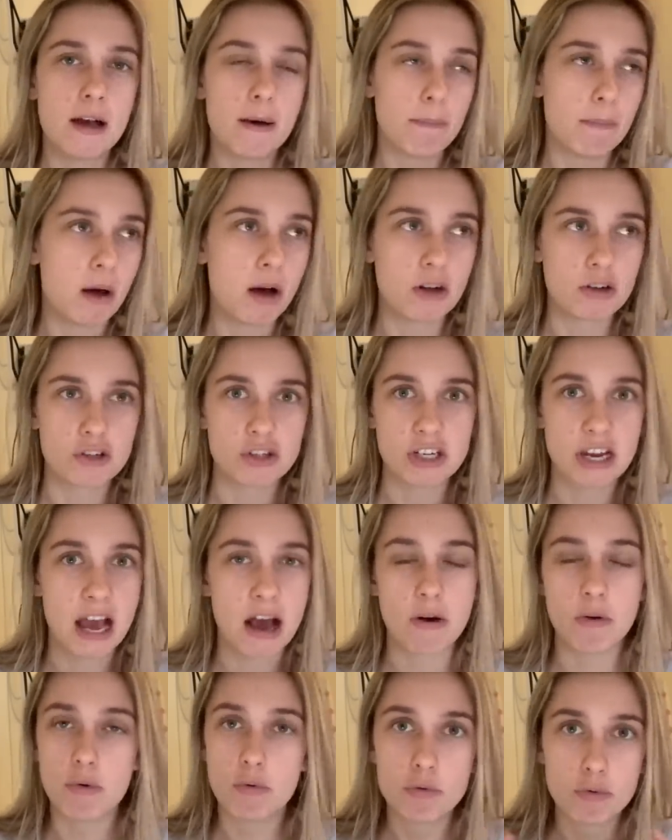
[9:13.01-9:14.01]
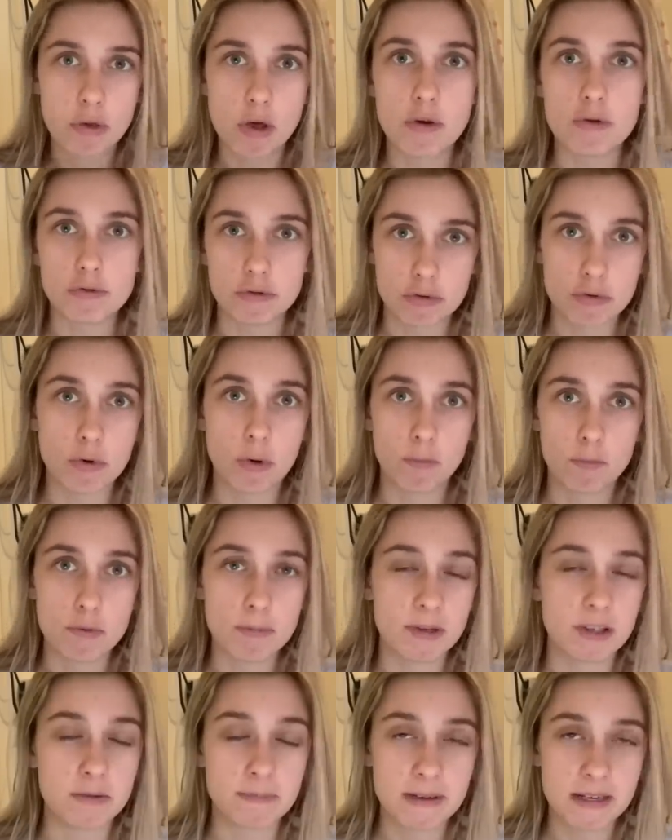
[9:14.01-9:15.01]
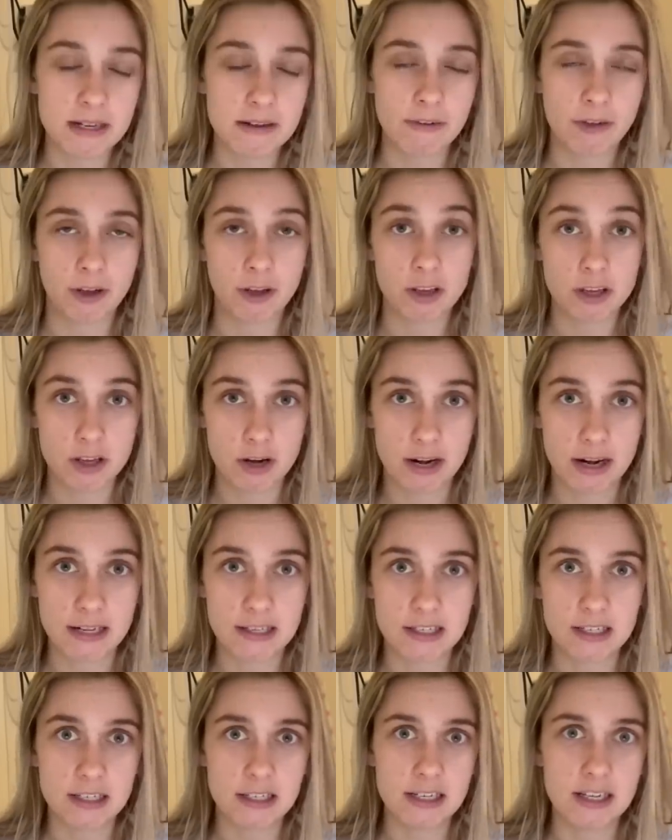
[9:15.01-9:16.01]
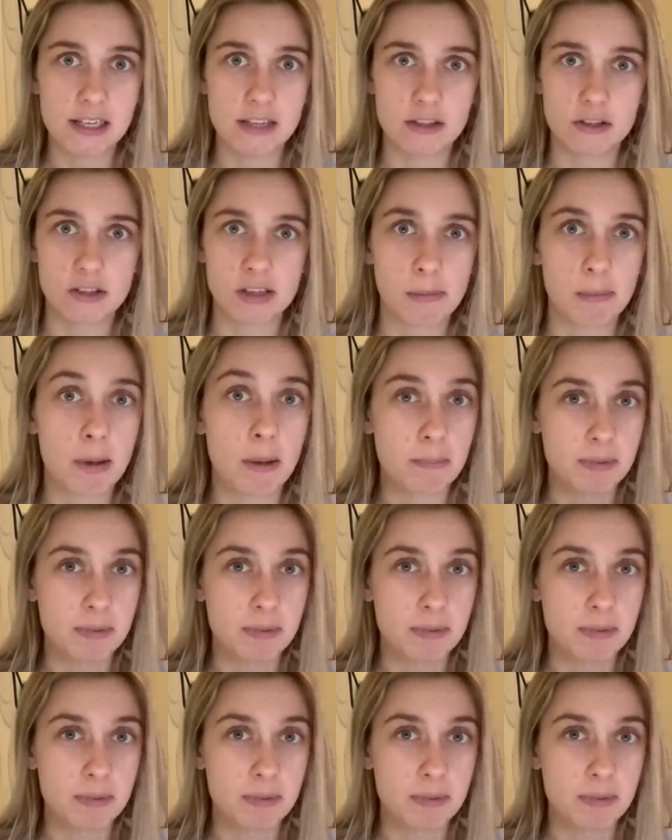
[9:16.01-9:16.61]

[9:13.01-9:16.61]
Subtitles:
Martial, all those who are rumoured to be leaving United in the summer,